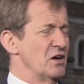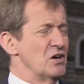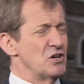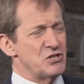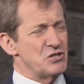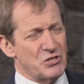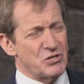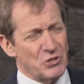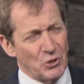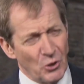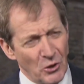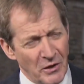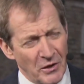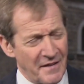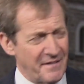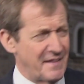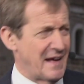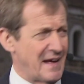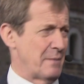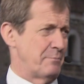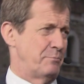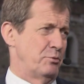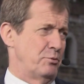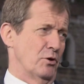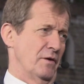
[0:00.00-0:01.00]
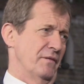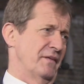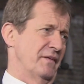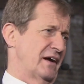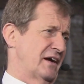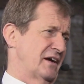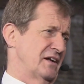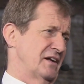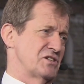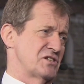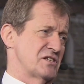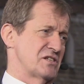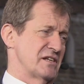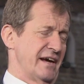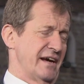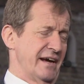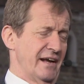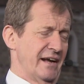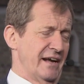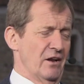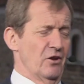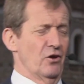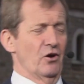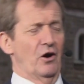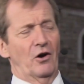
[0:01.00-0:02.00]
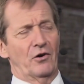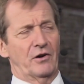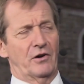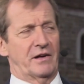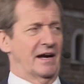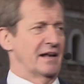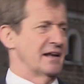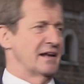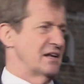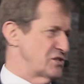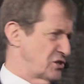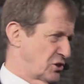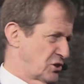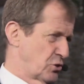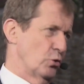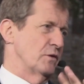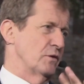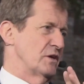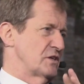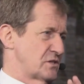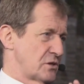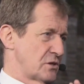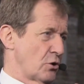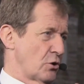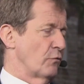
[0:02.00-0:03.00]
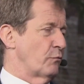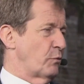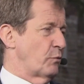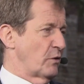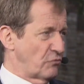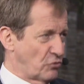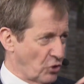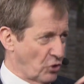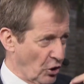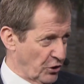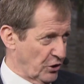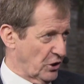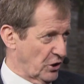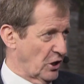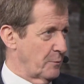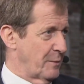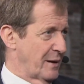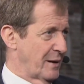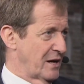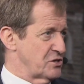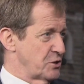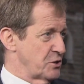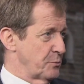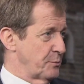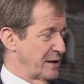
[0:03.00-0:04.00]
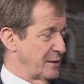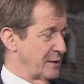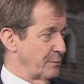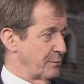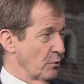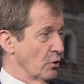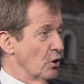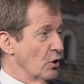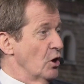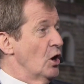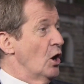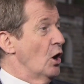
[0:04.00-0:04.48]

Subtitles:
Surely at that point they're going to say, look, OK, let's call this off. We've got to go back to the people.